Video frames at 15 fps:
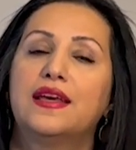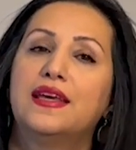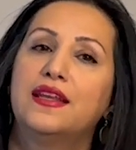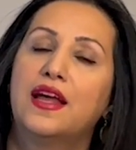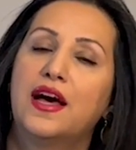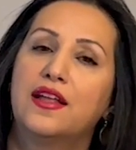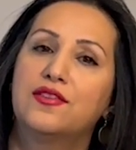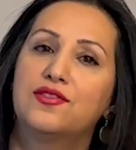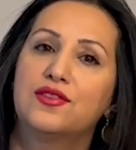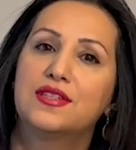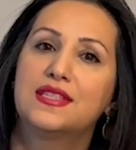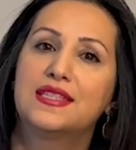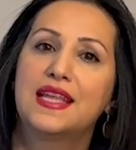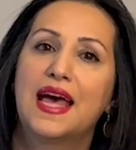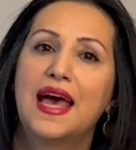in
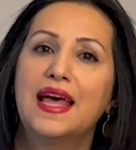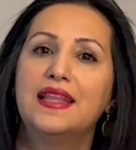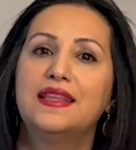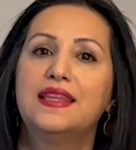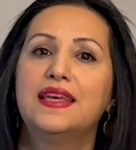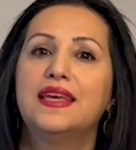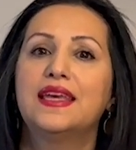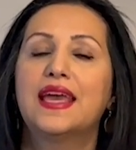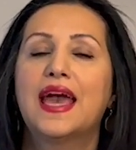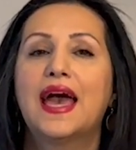understanding